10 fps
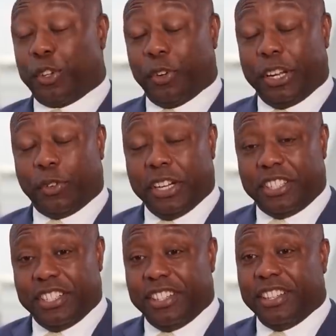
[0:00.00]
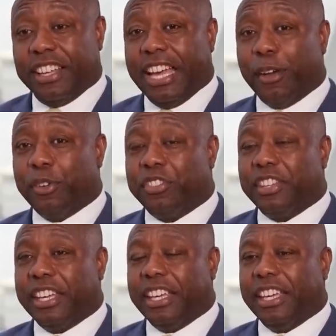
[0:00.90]
a great question. I would
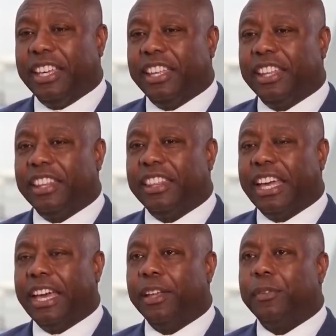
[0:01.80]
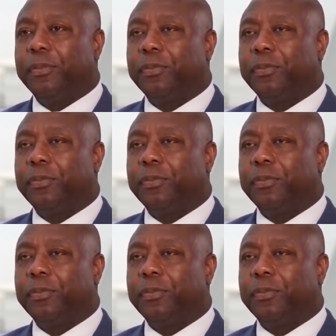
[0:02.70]
say that